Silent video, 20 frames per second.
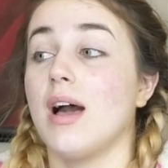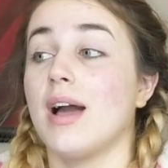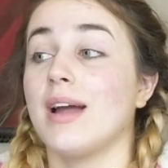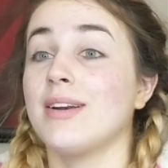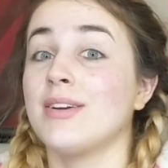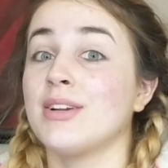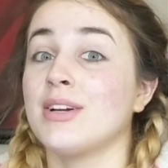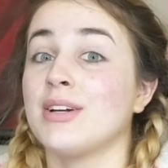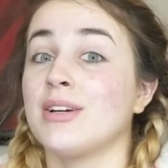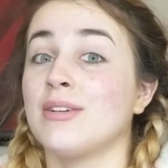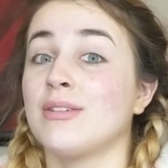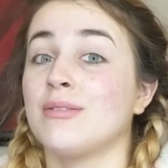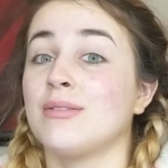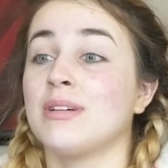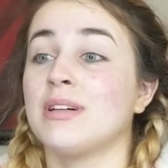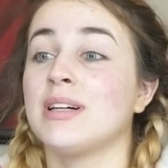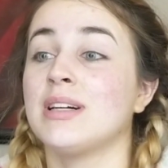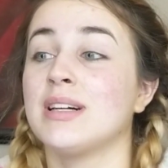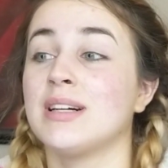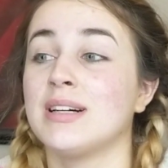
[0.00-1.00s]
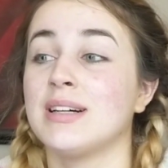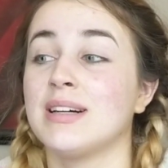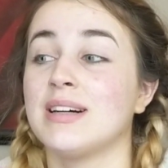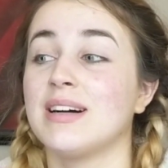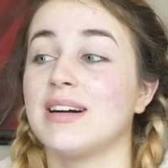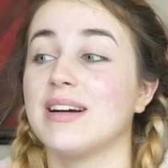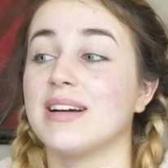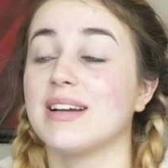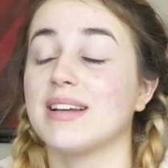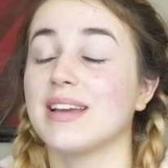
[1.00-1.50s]
I don't know.
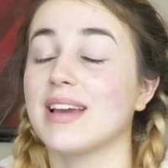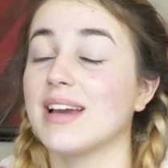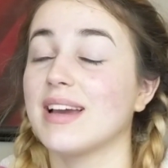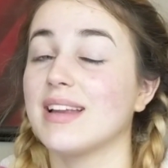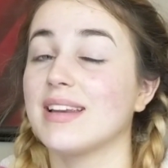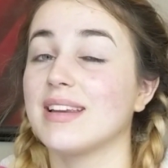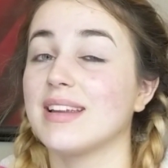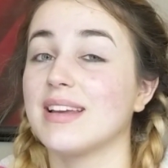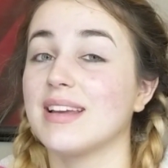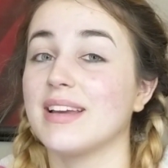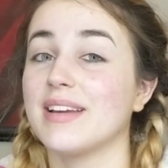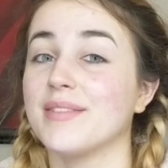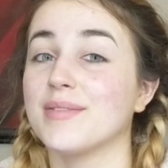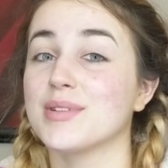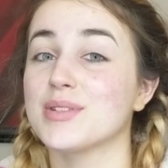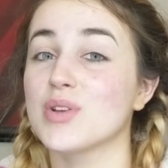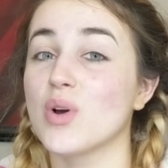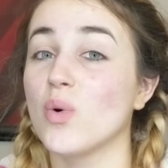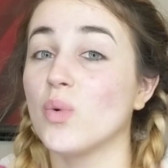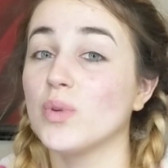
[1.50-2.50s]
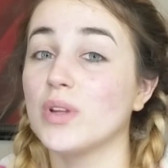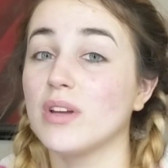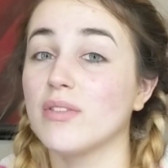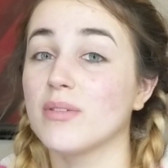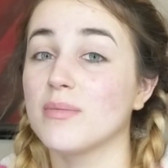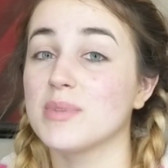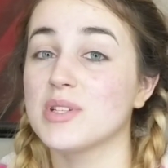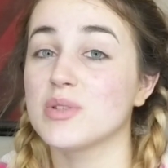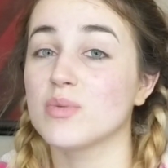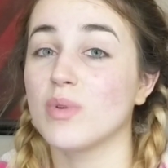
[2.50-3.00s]
Again, it was only
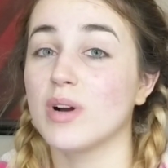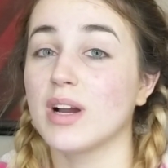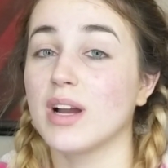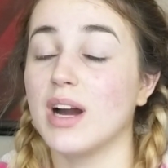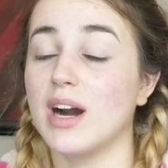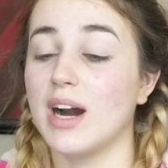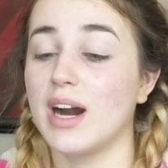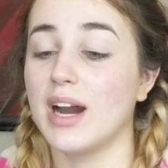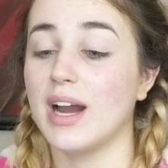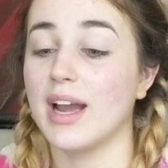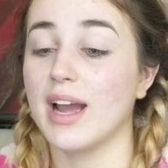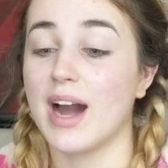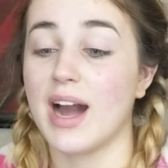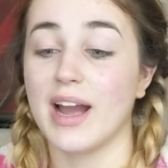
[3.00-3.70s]
from this one guy.